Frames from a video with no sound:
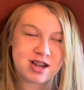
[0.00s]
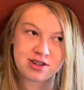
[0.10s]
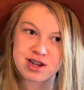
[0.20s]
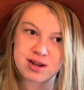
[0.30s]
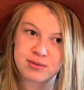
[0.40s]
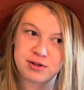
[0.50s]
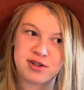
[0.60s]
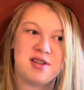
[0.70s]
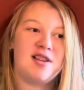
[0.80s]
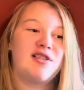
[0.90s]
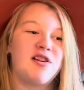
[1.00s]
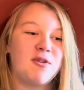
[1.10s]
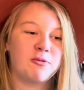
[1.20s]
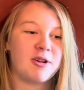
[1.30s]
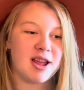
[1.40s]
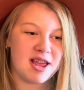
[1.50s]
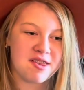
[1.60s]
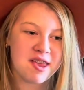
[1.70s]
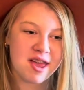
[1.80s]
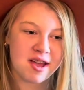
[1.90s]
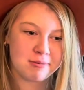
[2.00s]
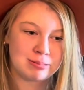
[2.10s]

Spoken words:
easy and for goodness. So for easy,